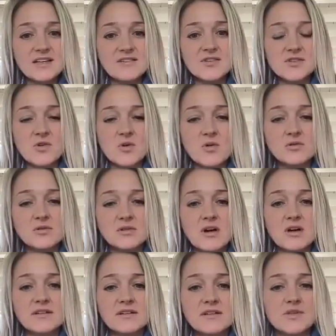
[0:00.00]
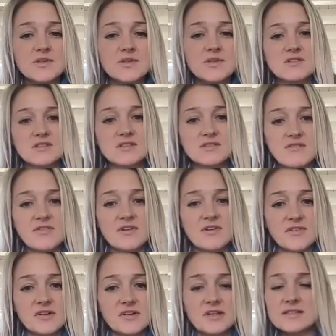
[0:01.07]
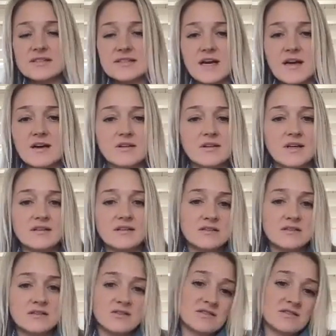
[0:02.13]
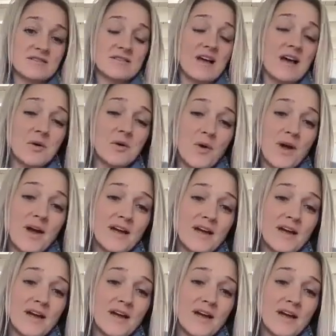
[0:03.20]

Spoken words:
for so long that we should stuff our feelings down, and that's just not the way.